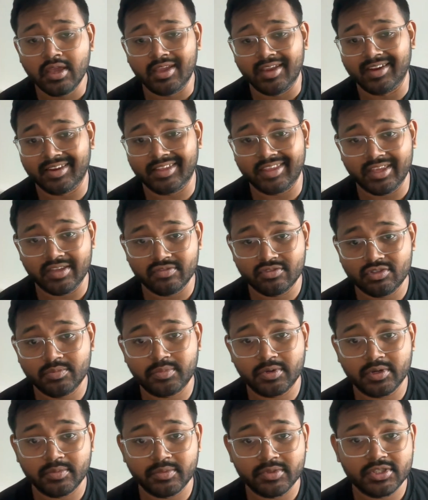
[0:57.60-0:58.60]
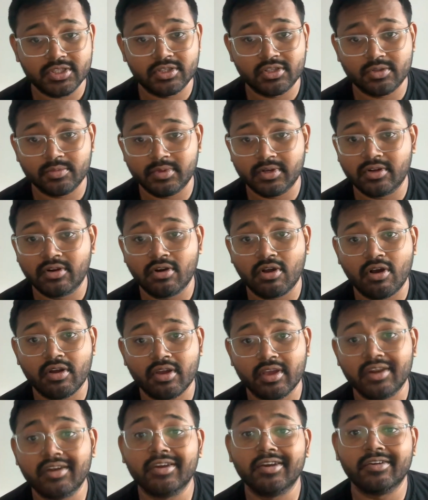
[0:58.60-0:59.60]
It gives you permission to be wrong
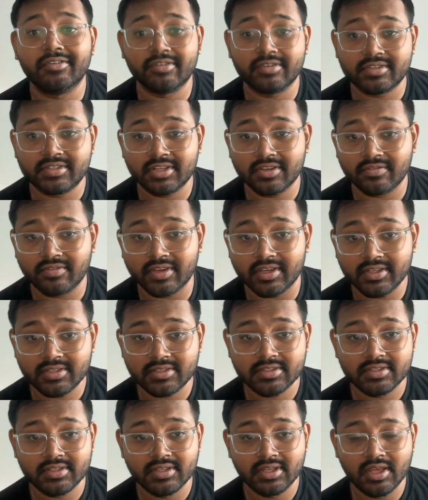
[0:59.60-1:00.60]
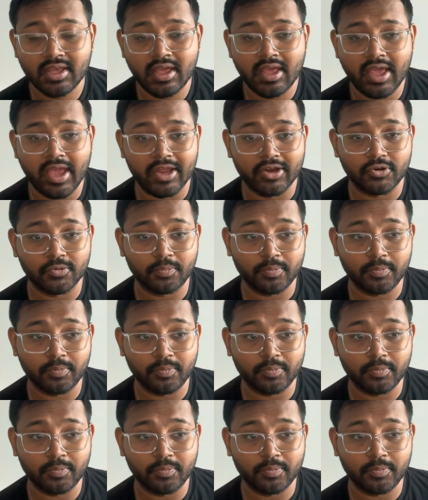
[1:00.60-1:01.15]
in interesting ways and to